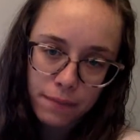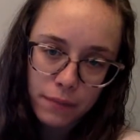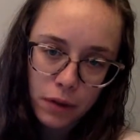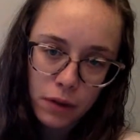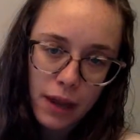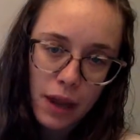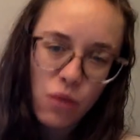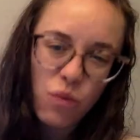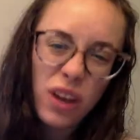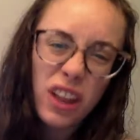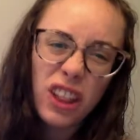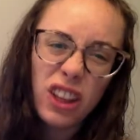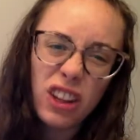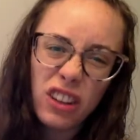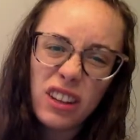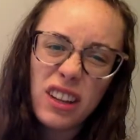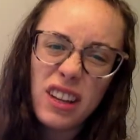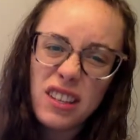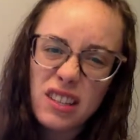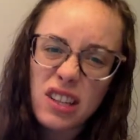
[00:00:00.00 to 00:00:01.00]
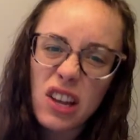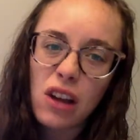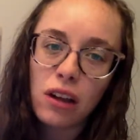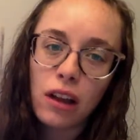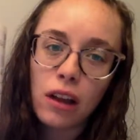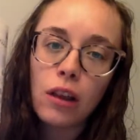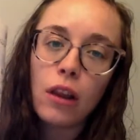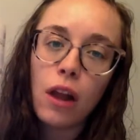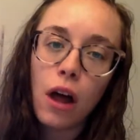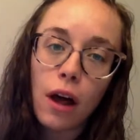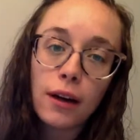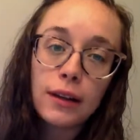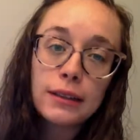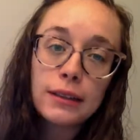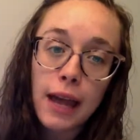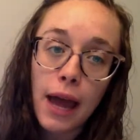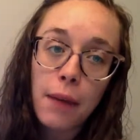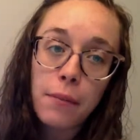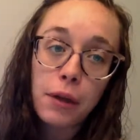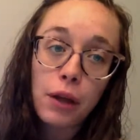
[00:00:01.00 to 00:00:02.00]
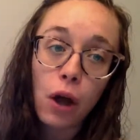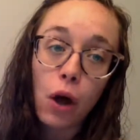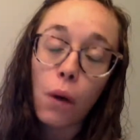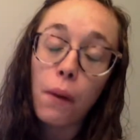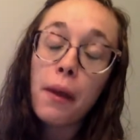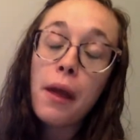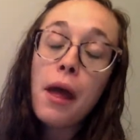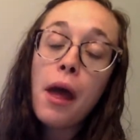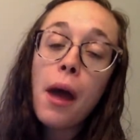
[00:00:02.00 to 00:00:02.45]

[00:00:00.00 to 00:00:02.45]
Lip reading: Okay, we learned this song a long time ago,